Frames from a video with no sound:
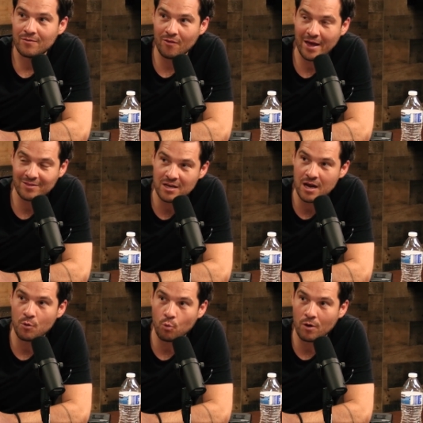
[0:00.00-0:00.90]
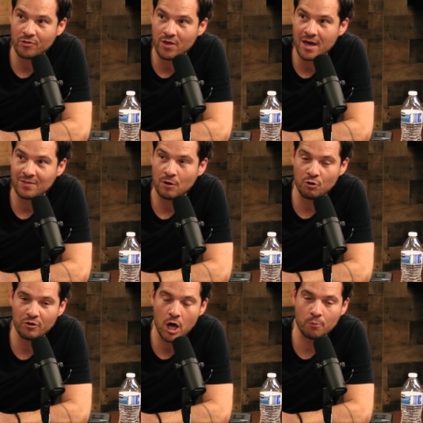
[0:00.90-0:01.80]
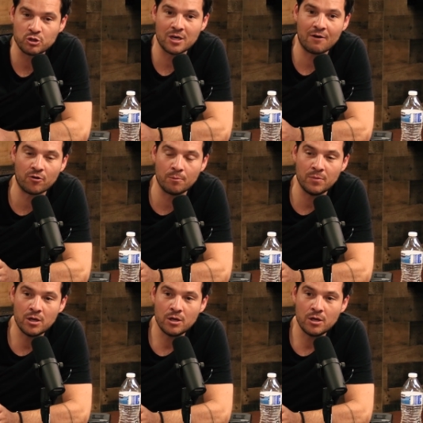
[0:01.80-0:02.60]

That like the number one thing that really helped you get from,